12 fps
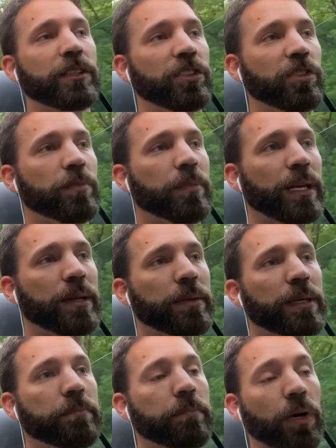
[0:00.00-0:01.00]
you may
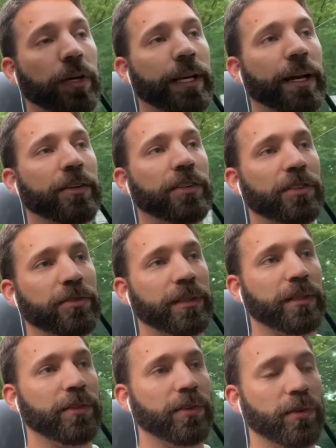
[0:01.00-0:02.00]
be burning out your
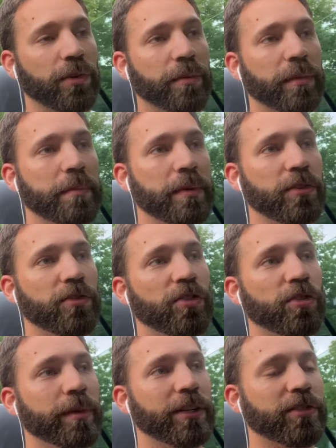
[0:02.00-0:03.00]
adrenals, or it might be
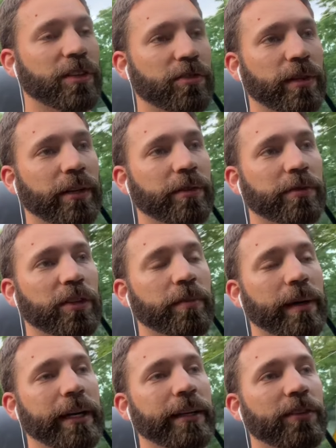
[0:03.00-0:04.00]
too much adrenaline for your
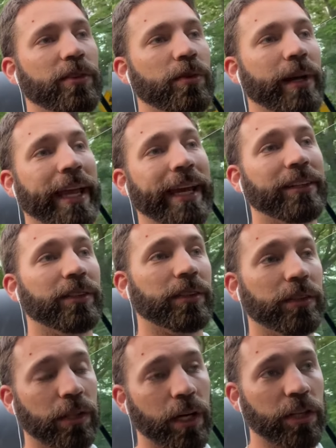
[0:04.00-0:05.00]
body to
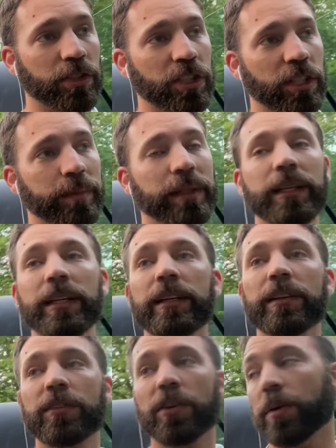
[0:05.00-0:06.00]
handle long-term.
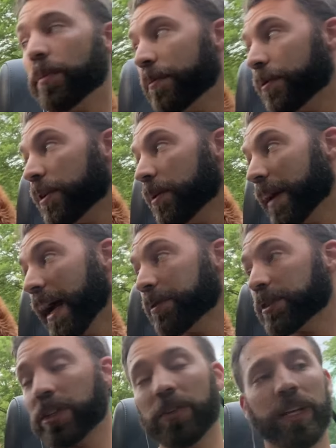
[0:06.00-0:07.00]
So Phil
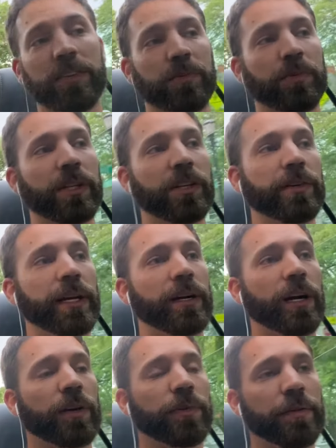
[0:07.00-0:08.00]
Maffetone has a really great
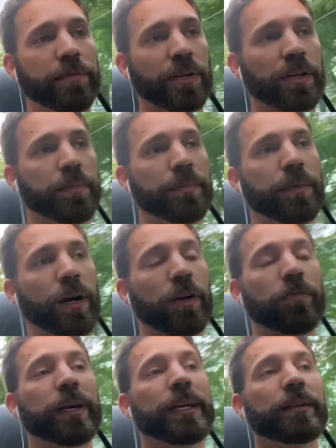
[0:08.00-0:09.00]
heart
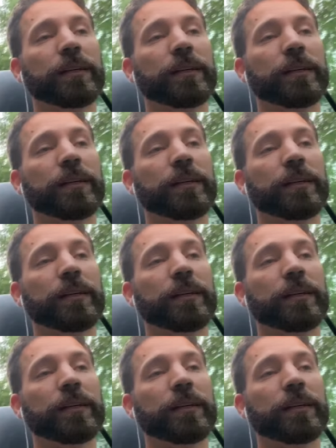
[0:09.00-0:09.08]
rate